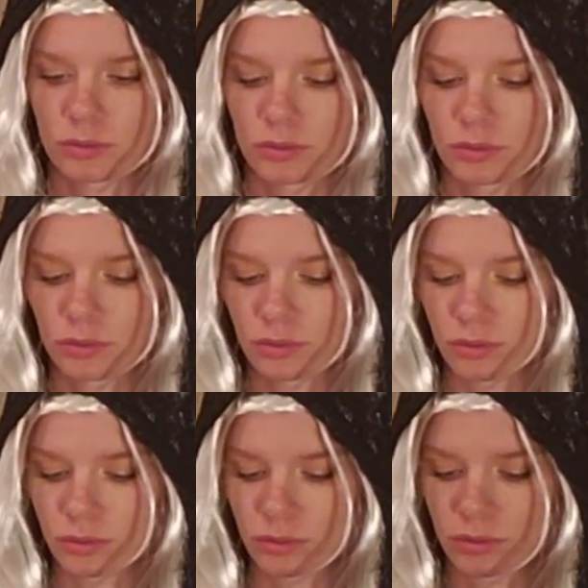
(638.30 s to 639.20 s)

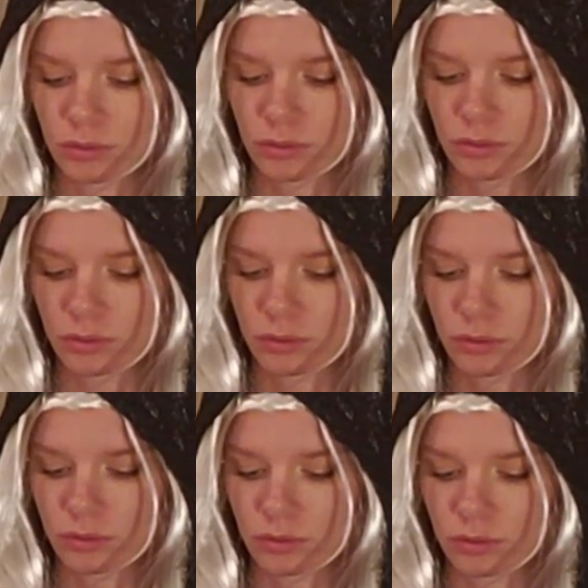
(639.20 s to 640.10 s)

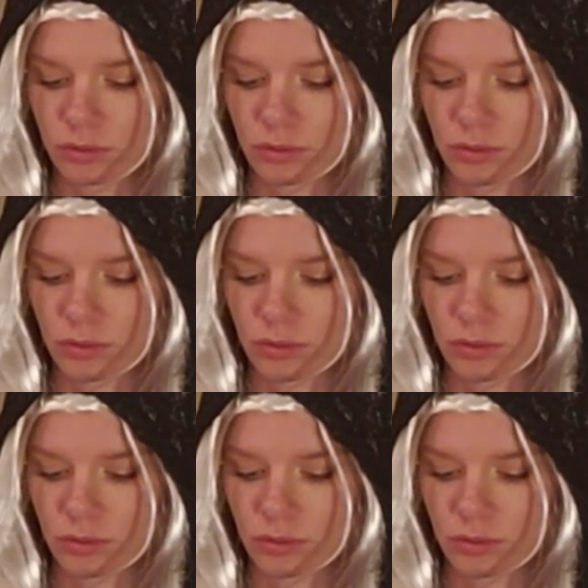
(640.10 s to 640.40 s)
(silent)